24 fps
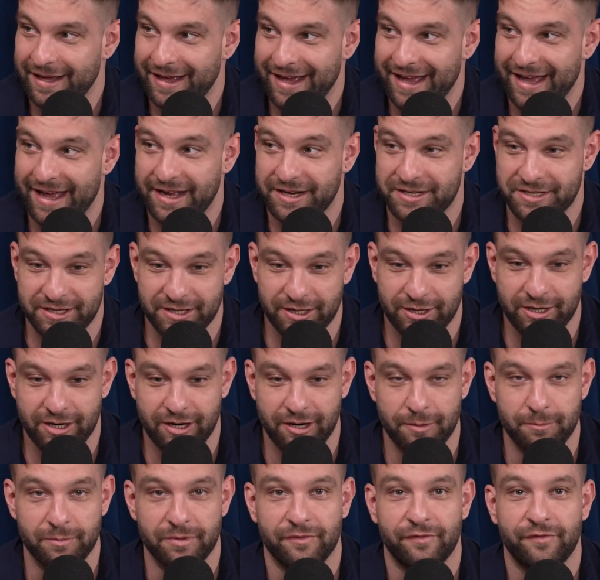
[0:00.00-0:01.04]
hits the
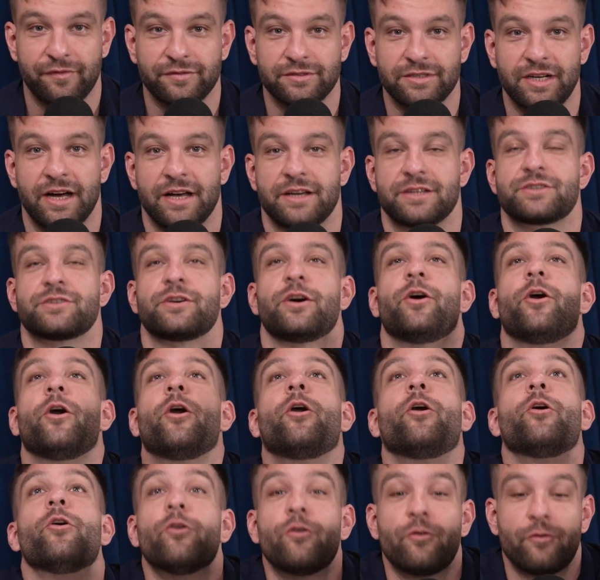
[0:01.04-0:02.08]
curb, flies
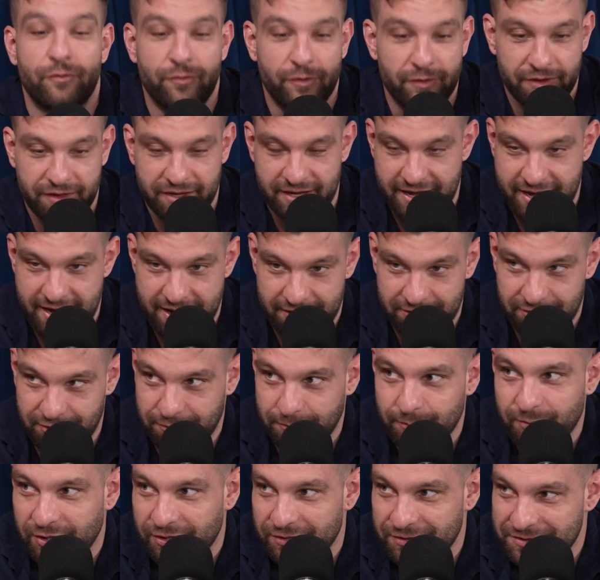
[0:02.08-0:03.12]
over the
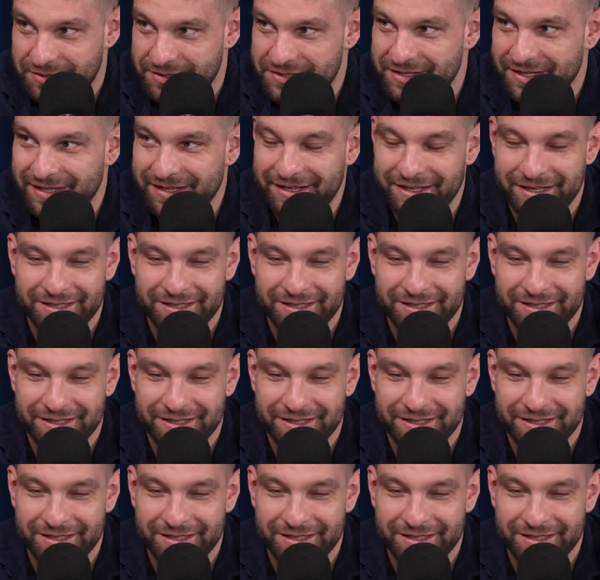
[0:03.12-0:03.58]
handlebars,